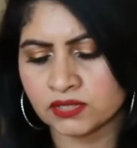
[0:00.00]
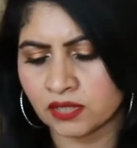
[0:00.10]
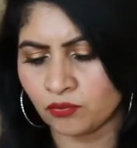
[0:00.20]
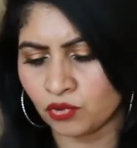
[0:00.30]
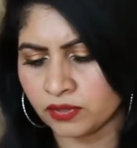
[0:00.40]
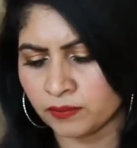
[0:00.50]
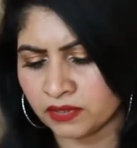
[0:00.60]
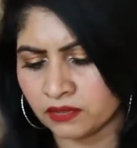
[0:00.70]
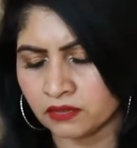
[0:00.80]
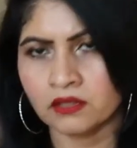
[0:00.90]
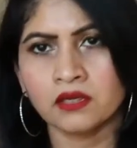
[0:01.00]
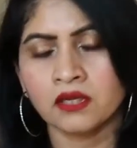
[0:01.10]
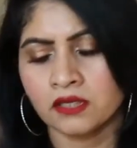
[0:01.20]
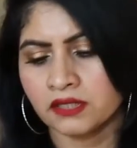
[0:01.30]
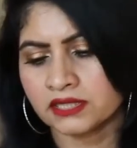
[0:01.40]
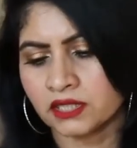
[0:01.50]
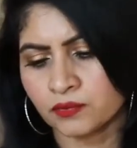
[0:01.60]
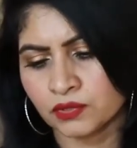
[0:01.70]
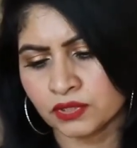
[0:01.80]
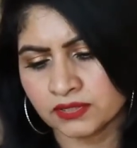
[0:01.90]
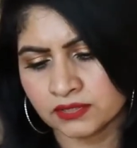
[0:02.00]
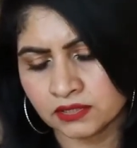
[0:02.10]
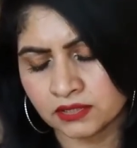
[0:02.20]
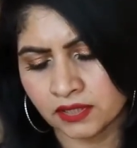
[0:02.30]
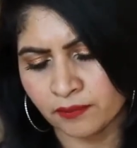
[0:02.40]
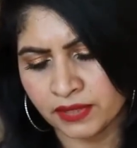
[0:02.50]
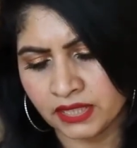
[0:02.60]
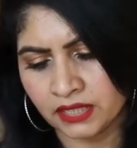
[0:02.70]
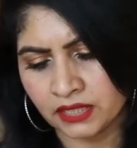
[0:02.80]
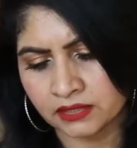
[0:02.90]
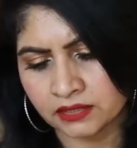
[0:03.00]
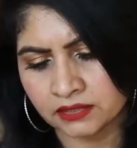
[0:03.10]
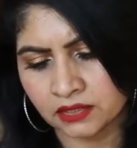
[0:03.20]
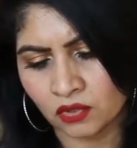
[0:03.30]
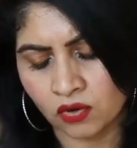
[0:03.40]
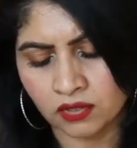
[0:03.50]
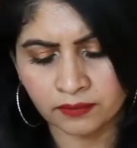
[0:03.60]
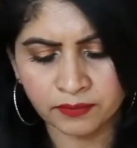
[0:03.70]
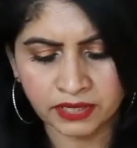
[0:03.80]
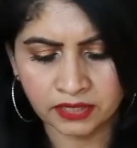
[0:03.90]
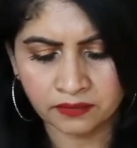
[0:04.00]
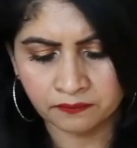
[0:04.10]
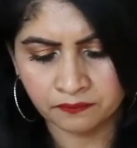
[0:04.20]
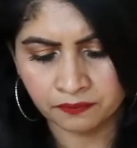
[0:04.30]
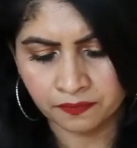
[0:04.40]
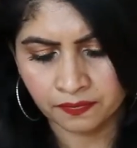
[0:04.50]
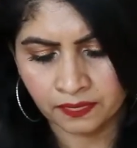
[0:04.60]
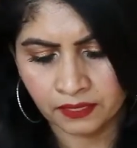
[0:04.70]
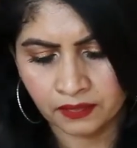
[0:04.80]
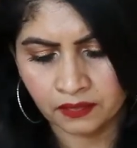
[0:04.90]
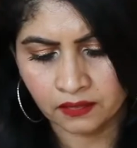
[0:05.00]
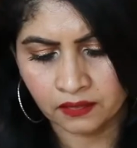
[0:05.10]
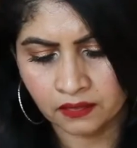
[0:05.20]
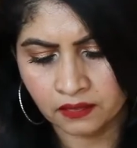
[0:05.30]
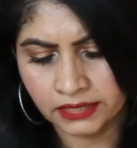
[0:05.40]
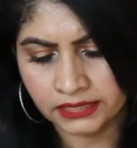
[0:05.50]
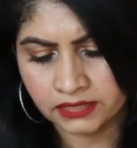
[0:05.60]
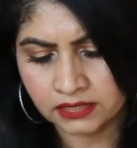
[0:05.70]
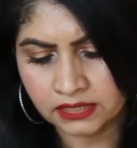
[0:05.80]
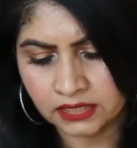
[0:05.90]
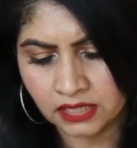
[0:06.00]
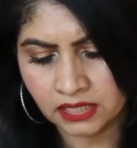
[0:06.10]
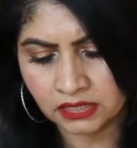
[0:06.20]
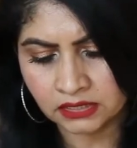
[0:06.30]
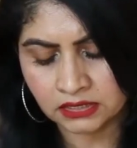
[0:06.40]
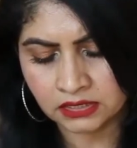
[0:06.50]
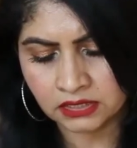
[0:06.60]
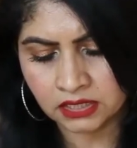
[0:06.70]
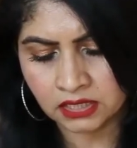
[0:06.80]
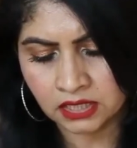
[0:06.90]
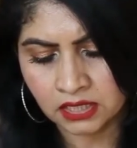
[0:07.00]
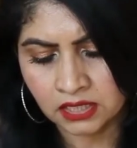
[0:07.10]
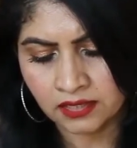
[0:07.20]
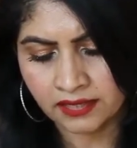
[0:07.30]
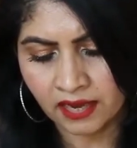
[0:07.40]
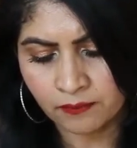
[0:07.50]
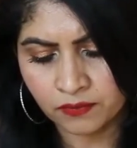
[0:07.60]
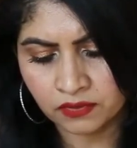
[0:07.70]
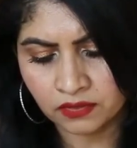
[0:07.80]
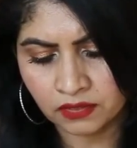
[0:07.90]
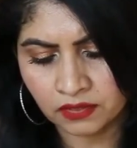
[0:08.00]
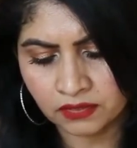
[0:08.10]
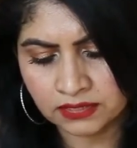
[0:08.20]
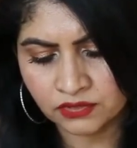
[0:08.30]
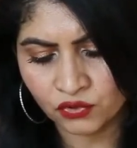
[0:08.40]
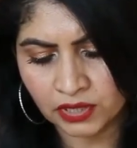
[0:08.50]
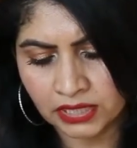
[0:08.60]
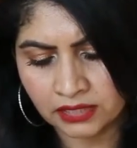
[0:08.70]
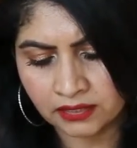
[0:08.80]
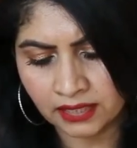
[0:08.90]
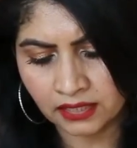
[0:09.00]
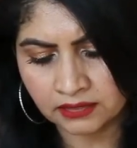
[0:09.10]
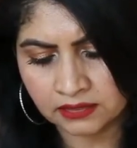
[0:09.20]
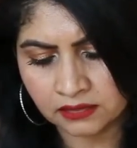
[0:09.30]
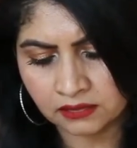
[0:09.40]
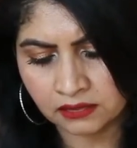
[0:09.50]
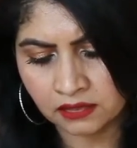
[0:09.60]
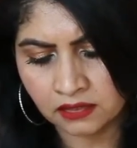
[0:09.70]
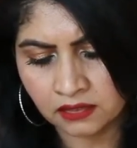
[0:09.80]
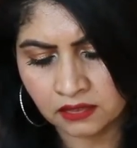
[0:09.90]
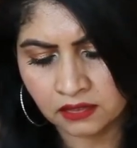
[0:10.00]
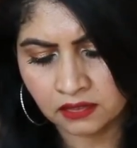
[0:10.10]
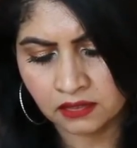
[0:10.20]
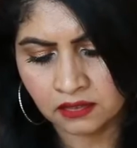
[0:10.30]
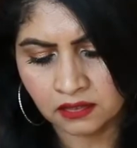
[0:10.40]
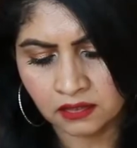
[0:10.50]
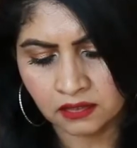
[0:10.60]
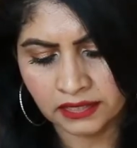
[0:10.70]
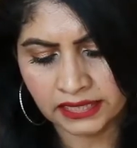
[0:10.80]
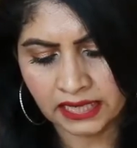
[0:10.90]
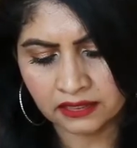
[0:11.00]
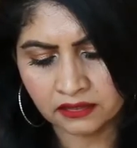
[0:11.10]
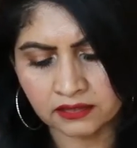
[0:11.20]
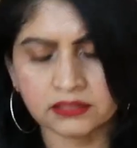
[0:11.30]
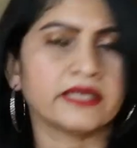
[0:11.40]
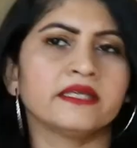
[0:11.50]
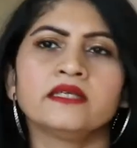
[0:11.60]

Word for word: I'll put them in the description. Is this a mini? Is it called a mini? Uh, it just says Cameron Street Hazel uh, in anthracite.